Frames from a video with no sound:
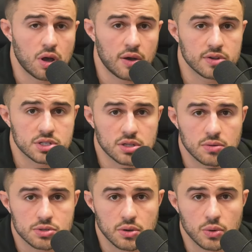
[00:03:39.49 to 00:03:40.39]
Obviously,
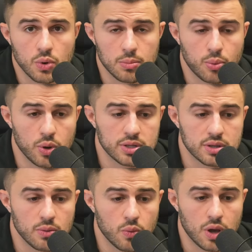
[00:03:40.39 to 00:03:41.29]
there was only one point
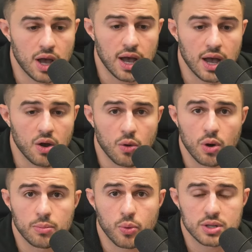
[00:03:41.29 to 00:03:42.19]
uh, a
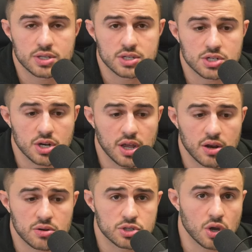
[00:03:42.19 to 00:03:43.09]
one point decision
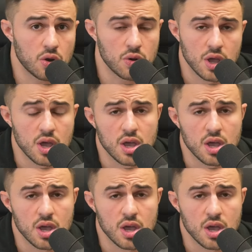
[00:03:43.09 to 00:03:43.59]
here, so